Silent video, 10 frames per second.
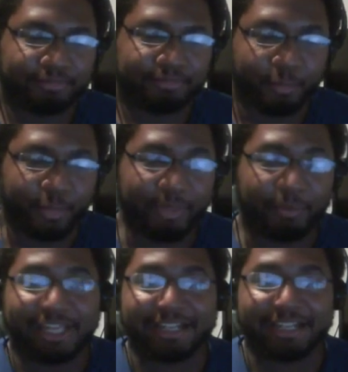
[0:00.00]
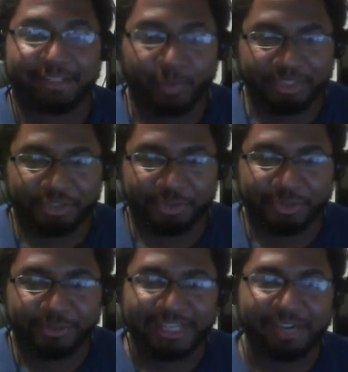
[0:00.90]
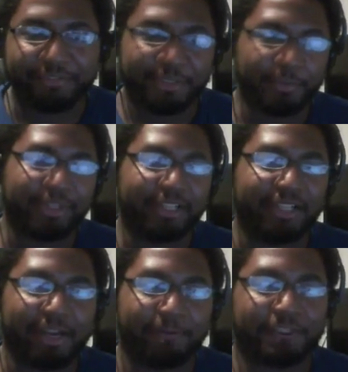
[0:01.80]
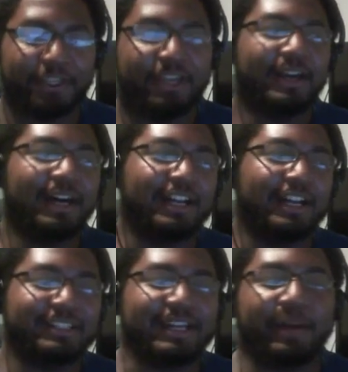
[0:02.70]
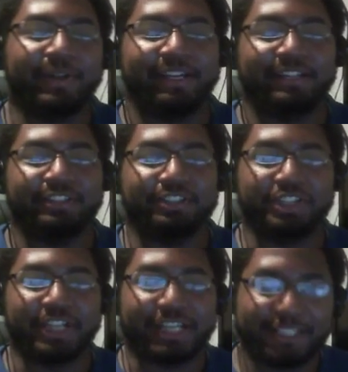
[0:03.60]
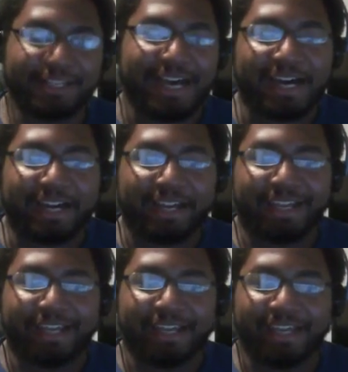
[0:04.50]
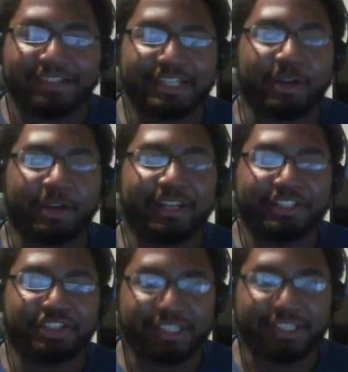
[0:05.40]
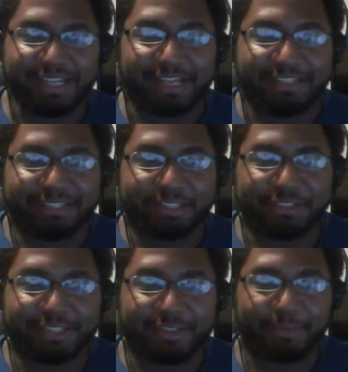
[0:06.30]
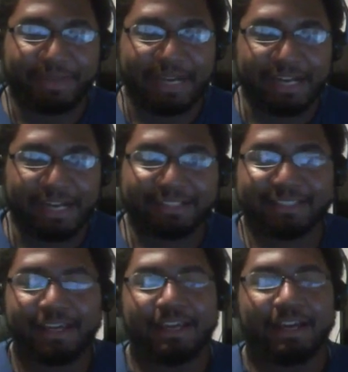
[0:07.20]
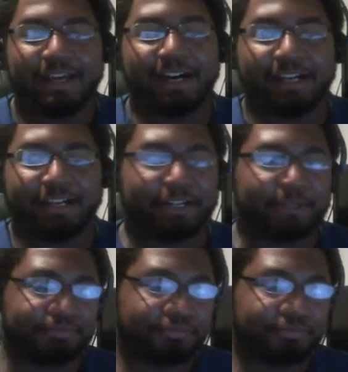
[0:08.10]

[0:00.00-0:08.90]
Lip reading: we were last in Westeros. Obviously, when we left, Tywin had just died, and Tyrion had just gotten sealed into the box. Varys